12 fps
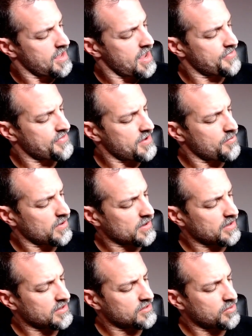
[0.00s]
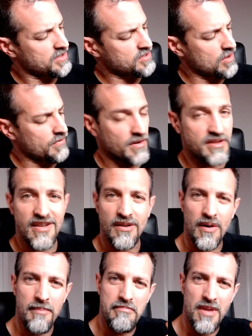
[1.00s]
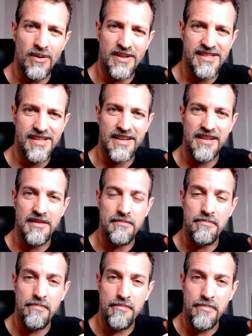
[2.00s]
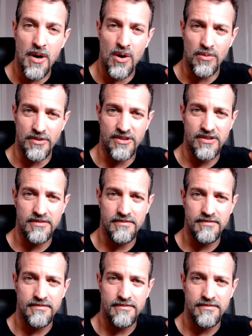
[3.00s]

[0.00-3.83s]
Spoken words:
And then we are going to switch over to a millisecond pulse